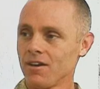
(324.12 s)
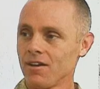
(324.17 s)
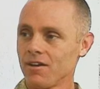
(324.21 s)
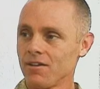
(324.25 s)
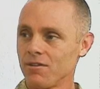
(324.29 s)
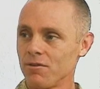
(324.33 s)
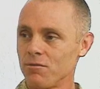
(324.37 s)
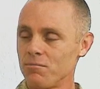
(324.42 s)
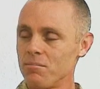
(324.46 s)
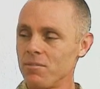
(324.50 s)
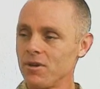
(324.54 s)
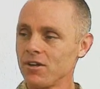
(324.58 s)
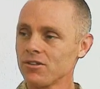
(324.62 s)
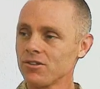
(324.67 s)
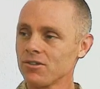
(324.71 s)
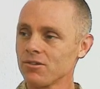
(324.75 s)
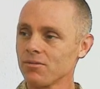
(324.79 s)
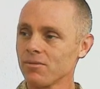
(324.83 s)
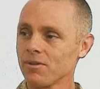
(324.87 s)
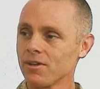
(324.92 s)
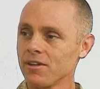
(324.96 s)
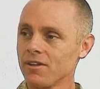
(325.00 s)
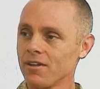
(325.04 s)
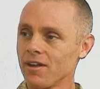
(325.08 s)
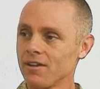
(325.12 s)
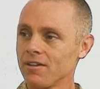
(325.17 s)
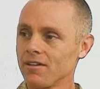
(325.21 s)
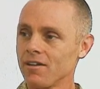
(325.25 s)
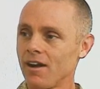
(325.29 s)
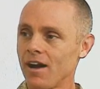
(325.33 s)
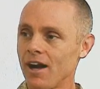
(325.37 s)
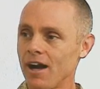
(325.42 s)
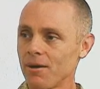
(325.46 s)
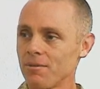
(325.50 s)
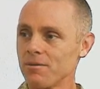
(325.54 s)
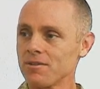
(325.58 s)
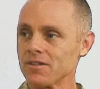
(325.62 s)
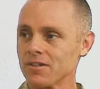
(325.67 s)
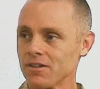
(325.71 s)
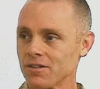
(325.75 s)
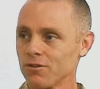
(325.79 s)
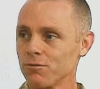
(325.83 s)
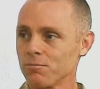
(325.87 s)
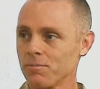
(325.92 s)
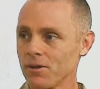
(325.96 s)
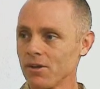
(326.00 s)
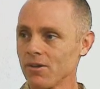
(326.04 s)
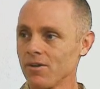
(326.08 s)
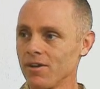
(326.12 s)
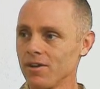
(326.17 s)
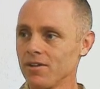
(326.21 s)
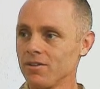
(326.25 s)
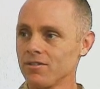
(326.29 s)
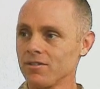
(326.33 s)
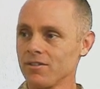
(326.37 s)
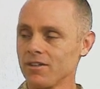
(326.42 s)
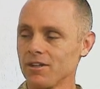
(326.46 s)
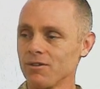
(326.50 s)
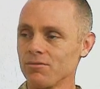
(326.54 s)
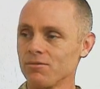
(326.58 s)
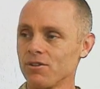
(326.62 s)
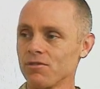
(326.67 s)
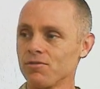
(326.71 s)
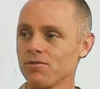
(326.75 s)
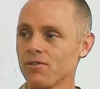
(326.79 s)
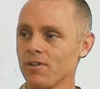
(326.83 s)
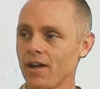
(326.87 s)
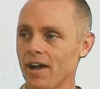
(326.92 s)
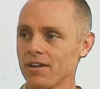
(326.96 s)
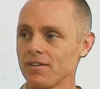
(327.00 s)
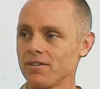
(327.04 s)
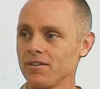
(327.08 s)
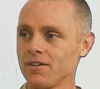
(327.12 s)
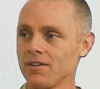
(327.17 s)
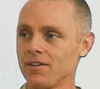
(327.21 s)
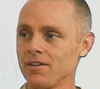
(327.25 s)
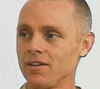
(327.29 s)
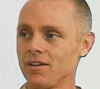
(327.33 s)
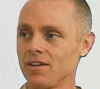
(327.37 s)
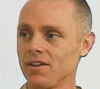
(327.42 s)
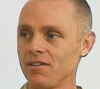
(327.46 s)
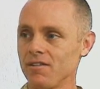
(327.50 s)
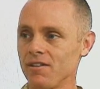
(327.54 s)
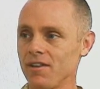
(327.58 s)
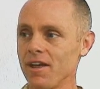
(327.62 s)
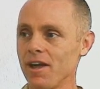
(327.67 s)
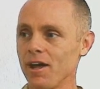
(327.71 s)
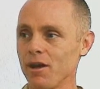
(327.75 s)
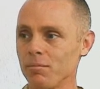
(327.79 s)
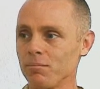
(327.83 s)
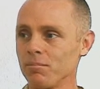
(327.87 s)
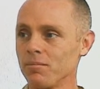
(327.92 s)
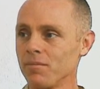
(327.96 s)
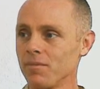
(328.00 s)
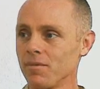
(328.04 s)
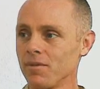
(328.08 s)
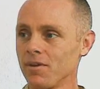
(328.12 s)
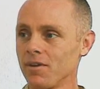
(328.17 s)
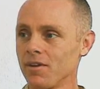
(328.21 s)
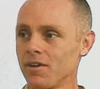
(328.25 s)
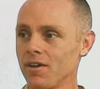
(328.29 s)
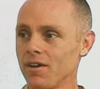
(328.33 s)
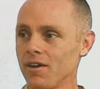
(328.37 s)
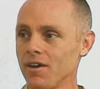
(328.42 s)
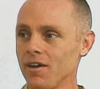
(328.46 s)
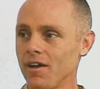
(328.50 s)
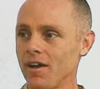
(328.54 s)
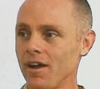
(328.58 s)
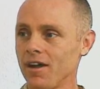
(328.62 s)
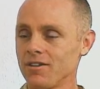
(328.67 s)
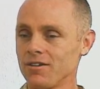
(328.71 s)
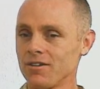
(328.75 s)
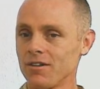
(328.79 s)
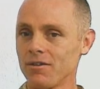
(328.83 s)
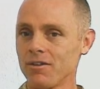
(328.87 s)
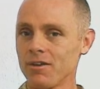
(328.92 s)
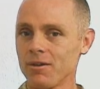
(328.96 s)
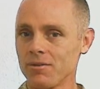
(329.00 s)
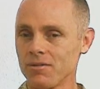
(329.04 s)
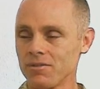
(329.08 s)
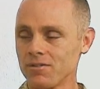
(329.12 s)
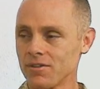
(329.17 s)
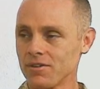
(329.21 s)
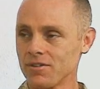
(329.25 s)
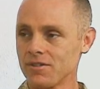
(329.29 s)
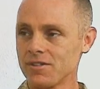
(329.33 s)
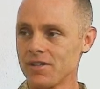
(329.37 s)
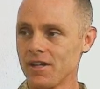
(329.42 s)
the mystery that I was experiencing reflected in them. And so there was this